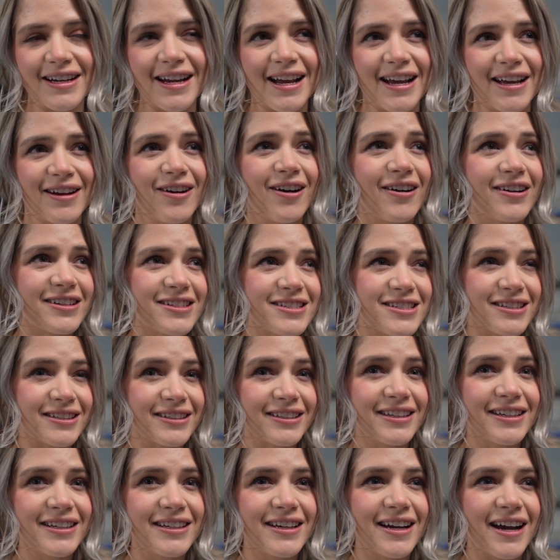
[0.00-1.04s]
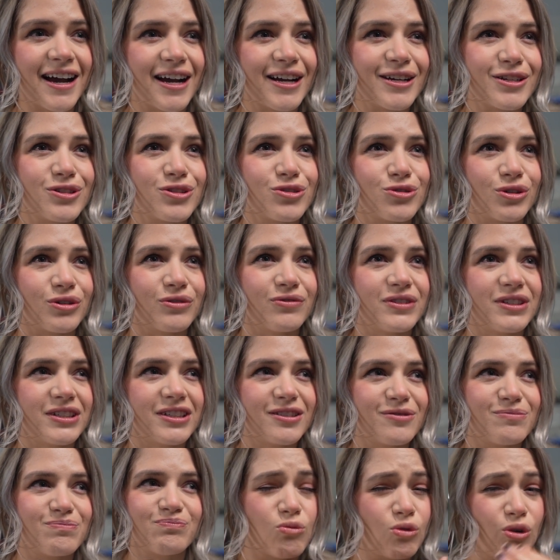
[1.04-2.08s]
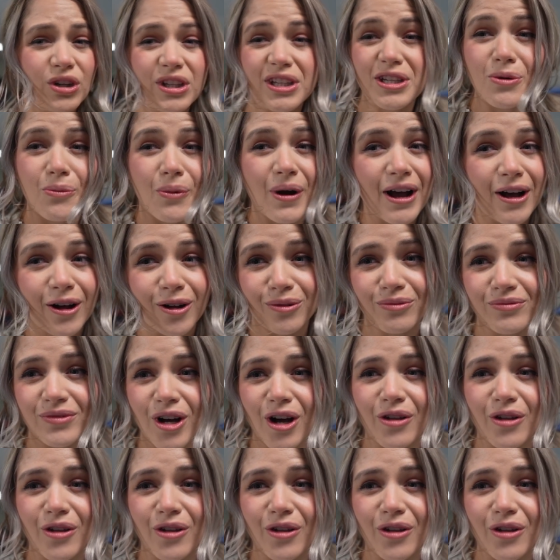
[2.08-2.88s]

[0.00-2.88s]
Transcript: and honestly, I drifted really well